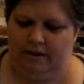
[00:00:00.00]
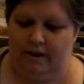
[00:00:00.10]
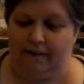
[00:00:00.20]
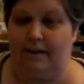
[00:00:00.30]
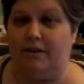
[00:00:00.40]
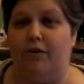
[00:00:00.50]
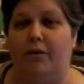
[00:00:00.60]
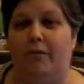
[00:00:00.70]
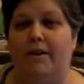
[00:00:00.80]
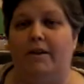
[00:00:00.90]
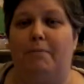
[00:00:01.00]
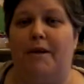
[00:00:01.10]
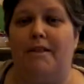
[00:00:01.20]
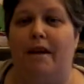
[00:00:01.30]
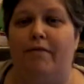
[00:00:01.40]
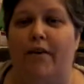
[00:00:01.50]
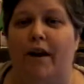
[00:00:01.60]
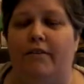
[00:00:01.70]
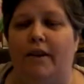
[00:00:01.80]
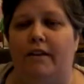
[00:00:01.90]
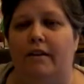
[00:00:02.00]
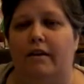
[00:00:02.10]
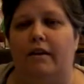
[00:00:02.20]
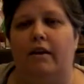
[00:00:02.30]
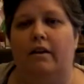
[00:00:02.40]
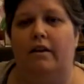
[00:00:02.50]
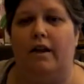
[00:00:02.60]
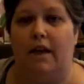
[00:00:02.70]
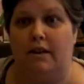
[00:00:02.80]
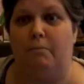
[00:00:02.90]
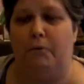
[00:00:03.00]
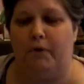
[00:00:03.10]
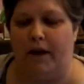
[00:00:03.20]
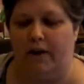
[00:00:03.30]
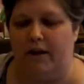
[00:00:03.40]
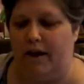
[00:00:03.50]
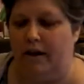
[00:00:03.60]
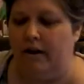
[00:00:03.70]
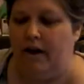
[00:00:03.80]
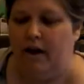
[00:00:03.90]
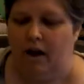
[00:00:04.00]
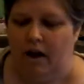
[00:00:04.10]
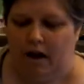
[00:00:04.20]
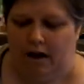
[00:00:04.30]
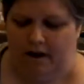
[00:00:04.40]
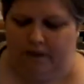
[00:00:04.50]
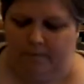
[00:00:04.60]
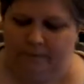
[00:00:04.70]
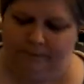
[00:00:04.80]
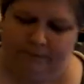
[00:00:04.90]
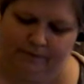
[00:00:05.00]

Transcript: and these are the ones my son found in the in the kids book area. Um,